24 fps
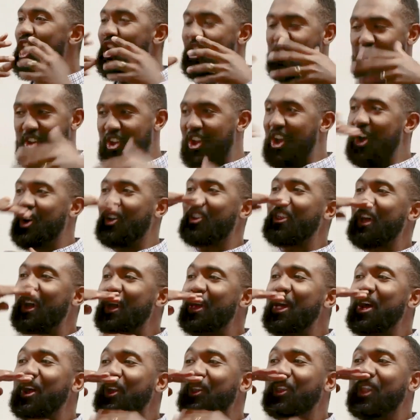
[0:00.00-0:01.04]

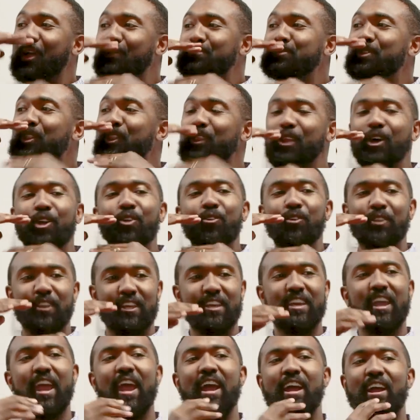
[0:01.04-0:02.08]
Their lips literally
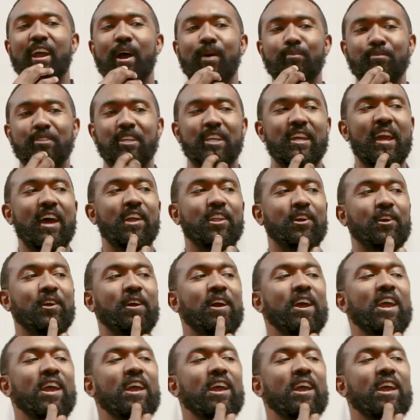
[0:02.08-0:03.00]
can't come together.